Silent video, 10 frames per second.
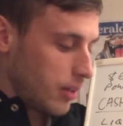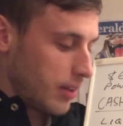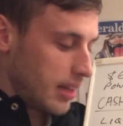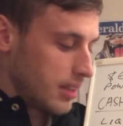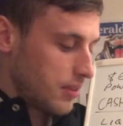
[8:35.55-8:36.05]

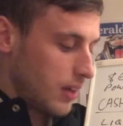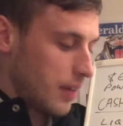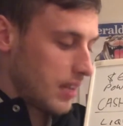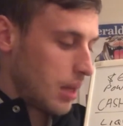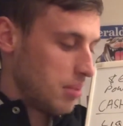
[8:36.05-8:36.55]
around this 5
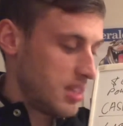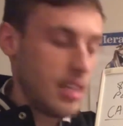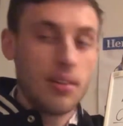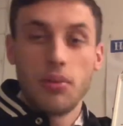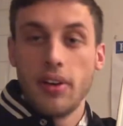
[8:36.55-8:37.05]
to
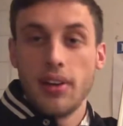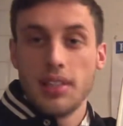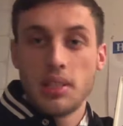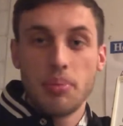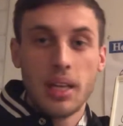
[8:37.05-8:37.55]
8%, whereas
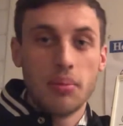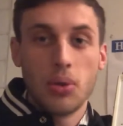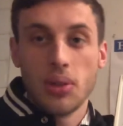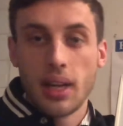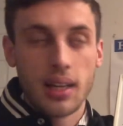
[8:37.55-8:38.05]
it's been
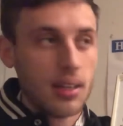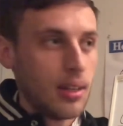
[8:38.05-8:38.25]
more like